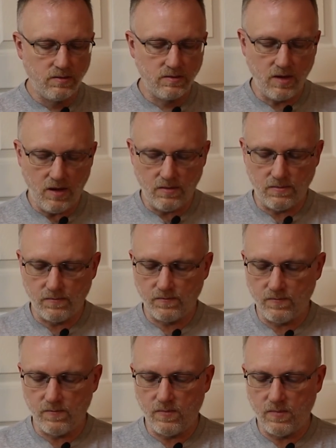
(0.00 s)
so
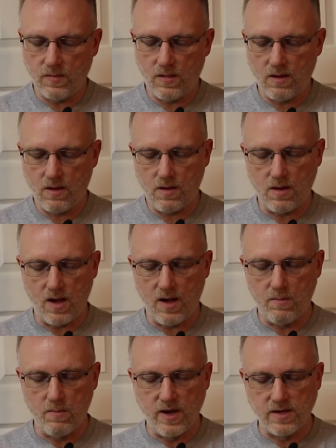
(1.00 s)

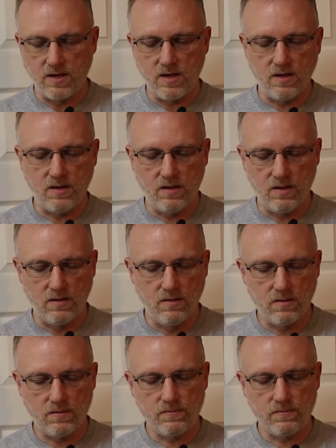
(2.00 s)
I might need